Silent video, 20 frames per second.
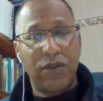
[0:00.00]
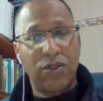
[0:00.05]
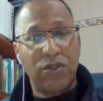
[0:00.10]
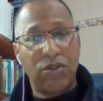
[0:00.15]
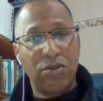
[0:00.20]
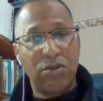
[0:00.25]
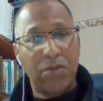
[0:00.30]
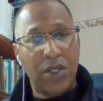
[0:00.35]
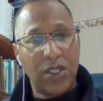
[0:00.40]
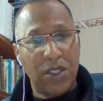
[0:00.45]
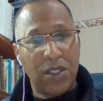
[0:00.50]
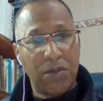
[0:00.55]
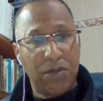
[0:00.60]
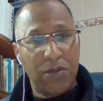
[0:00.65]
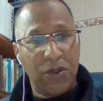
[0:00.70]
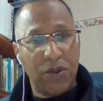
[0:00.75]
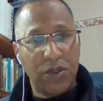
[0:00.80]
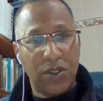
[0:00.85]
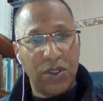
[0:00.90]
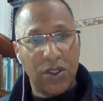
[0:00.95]
too much
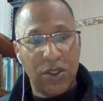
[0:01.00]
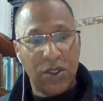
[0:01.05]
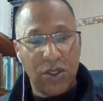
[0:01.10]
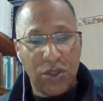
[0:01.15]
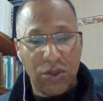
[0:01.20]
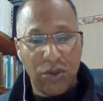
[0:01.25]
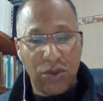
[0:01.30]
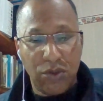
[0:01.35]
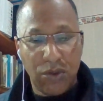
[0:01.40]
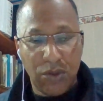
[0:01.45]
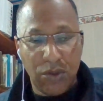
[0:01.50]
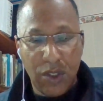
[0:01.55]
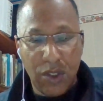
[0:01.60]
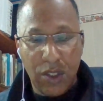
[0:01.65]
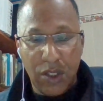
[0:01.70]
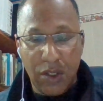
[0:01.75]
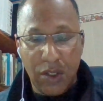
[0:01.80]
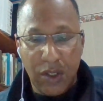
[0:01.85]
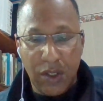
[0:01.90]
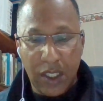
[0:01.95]
importance to
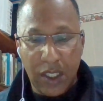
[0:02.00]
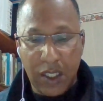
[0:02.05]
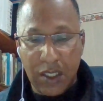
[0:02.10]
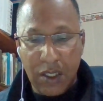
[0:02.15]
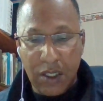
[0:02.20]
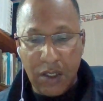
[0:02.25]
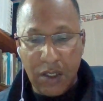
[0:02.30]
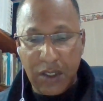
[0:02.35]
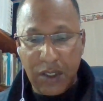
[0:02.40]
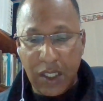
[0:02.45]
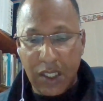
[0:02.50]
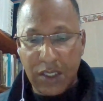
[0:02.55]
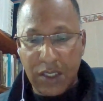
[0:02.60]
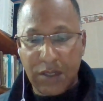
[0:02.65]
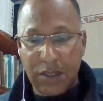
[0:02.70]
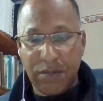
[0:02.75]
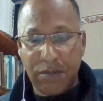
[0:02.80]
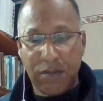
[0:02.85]
the context.